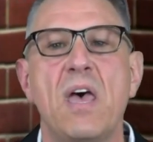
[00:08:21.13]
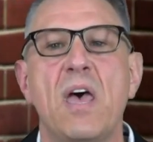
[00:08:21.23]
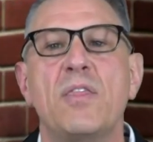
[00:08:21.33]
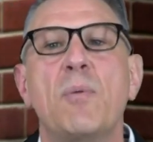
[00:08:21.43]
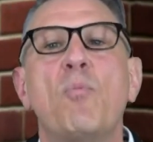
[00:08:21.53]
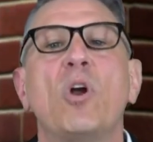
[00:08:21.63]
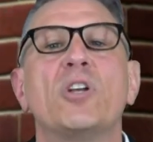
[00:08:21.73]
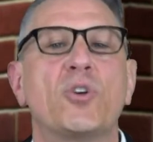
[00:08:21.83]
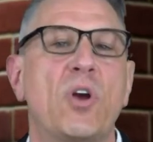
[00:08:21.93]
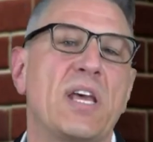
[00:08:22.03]
the more
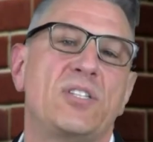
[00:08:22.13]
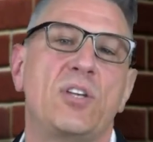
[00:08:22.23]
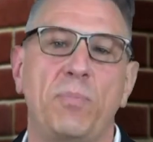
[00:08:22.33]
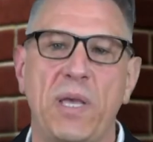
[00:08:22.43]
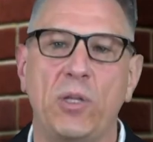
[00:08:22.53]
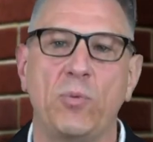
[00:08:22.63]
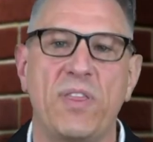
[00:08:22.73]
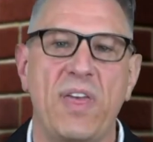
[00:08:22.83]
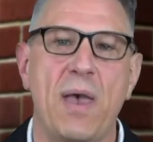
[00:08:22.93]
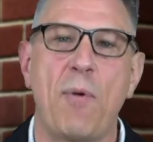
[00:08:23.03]
trust you'll build with
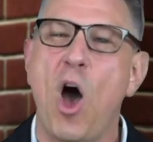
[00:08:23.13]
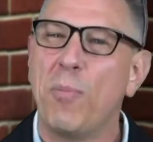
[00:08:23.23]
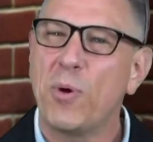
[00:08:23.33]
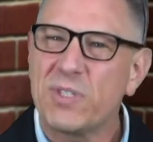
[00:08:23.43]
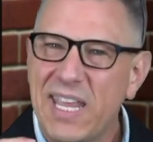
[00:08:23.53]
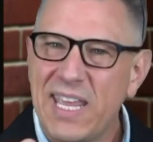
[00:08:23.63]
them almost